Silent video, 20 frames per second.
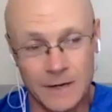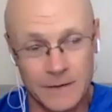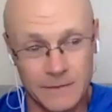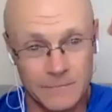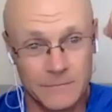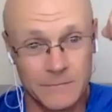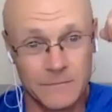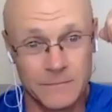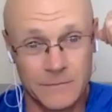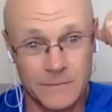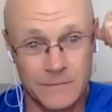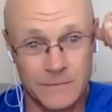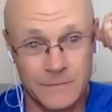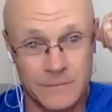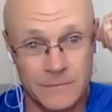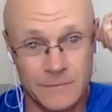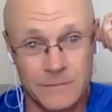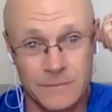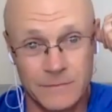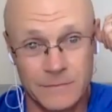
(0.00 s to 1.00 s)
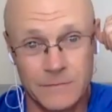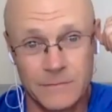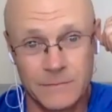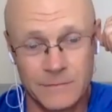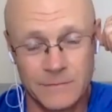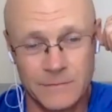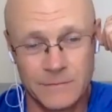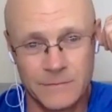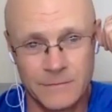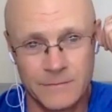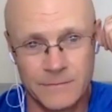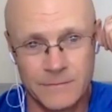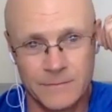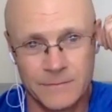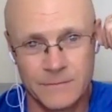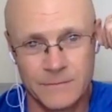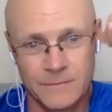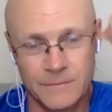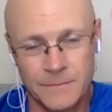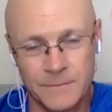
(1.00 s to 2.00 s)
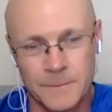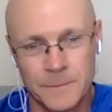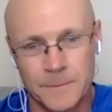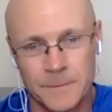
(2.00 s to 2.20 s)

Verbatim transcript: My episodes, and then you know, YouTube.